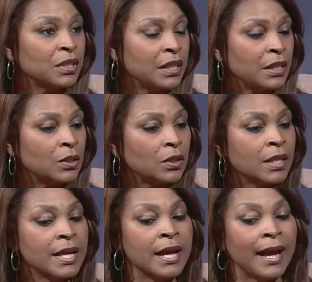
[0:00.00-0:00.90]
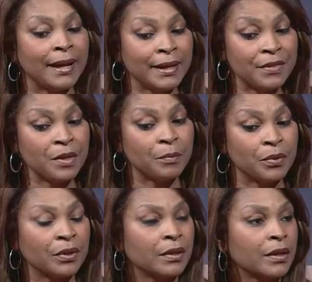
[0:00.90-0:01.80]
Heal. And in the
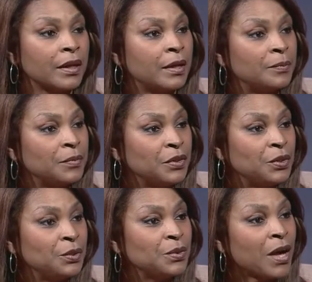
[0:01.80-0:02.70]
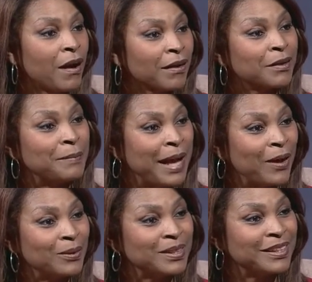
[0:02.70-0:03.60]
book, you talk
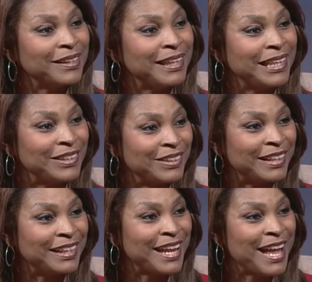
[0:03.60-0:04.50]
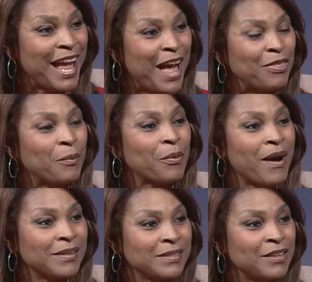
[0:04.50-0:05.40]
about healing and the
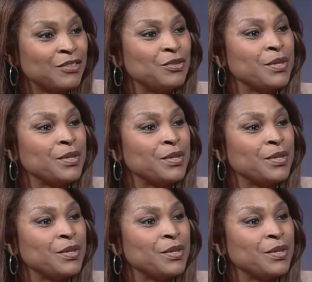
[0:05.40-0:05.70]
process.